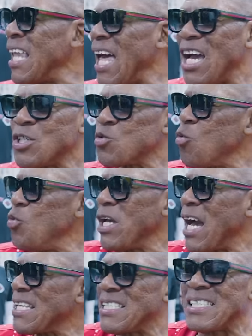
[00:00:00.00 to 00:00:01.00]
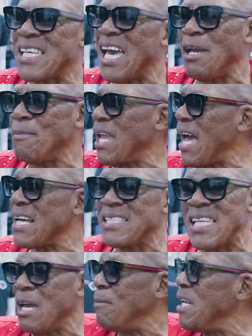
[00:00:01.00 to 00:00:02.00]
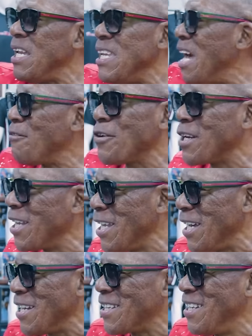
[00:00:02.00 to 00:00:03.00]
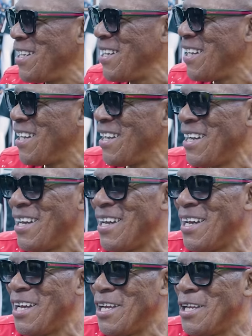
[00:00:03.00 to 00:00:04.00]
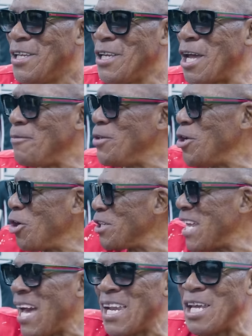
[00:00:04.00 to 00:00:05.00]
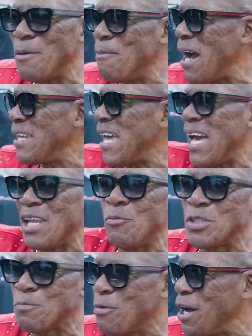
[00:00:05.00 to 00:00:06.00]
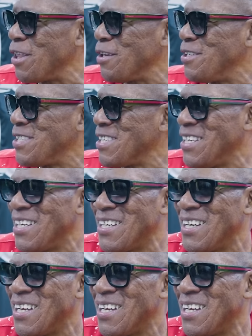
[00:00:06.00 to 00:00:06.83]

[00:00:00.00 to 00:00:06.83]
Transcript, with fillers: in a classroom, we got the same last name, and it never clicked. That your daddy and my daddy was brothers.